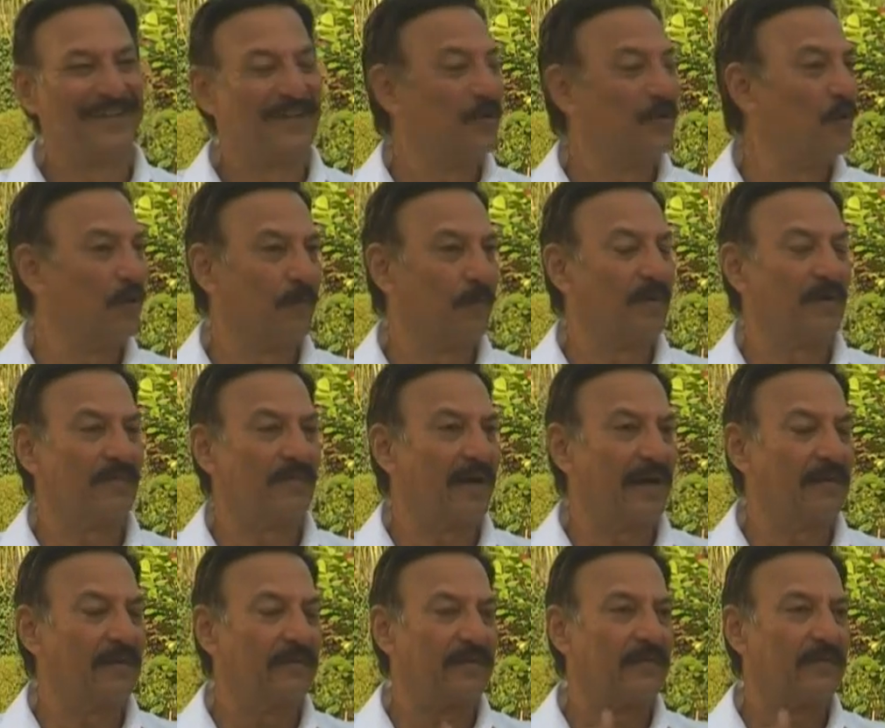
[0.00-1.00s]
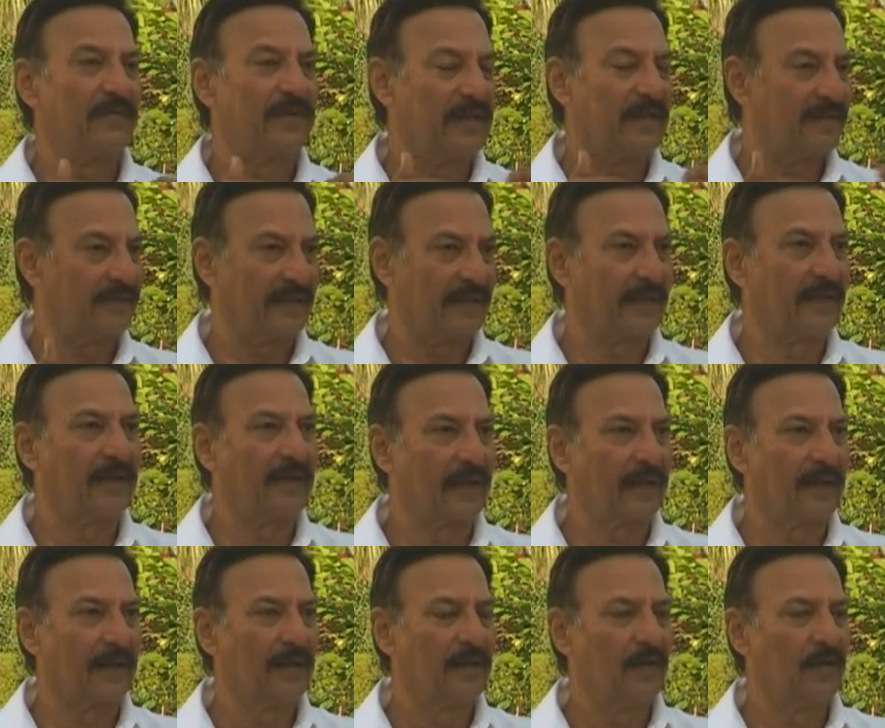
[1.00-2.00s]
No, but when we are
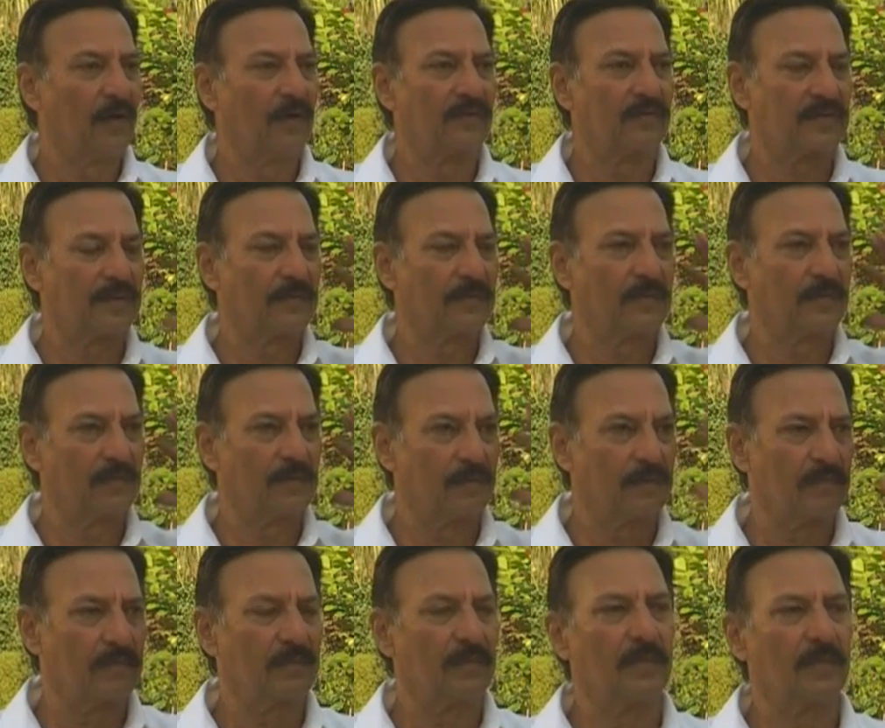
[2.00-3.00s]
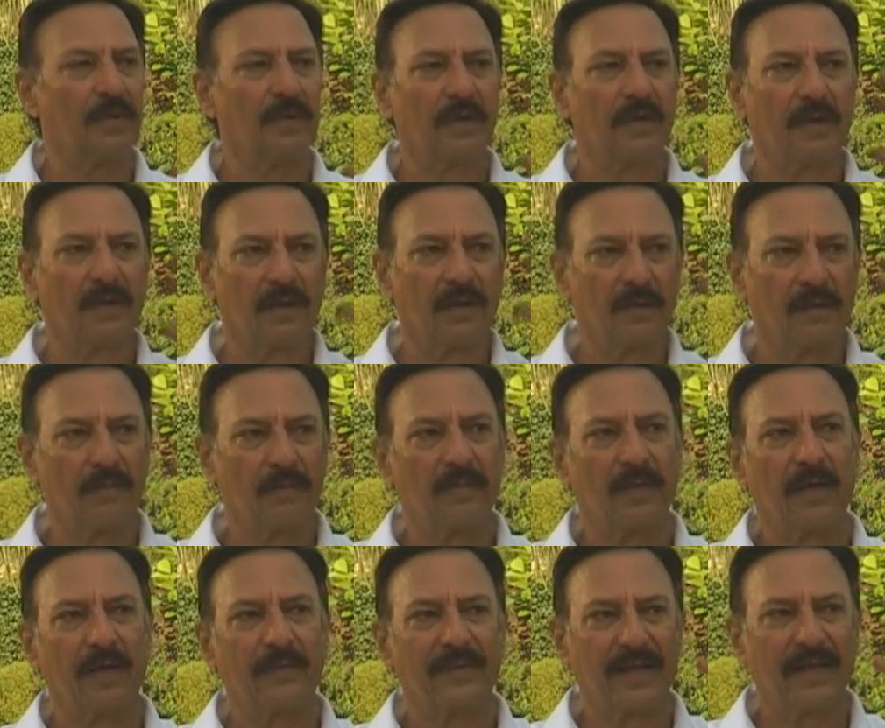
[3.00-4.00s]
thinking of some,
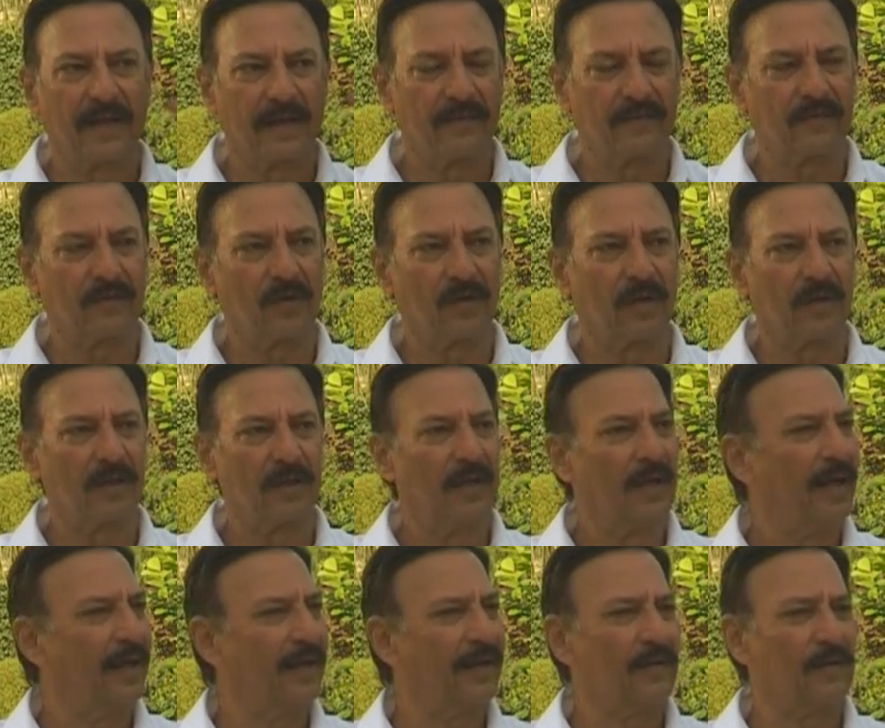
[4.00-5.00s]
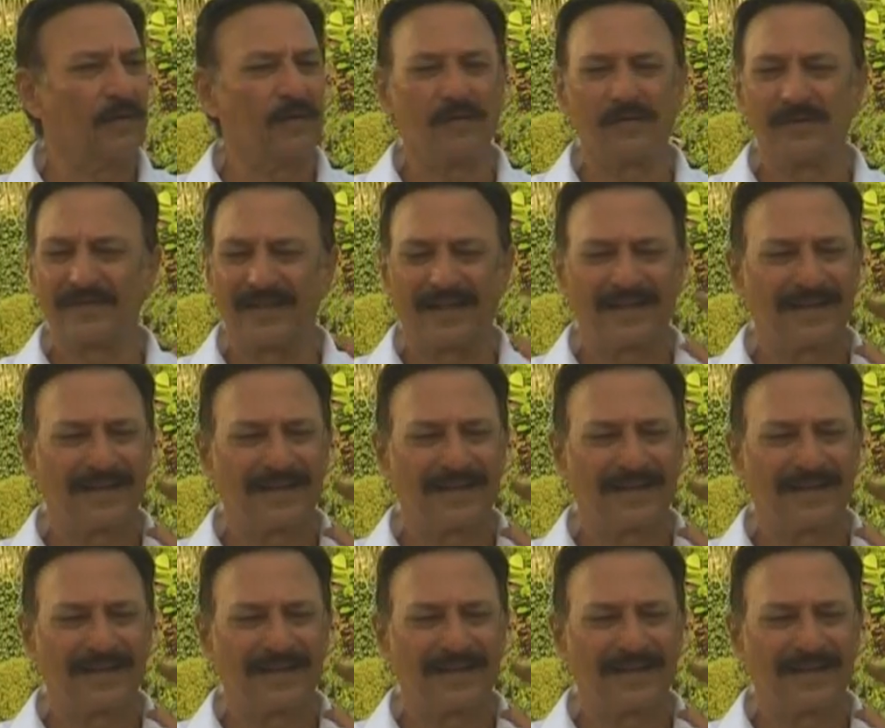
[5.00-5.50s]
negative thought, I can always say,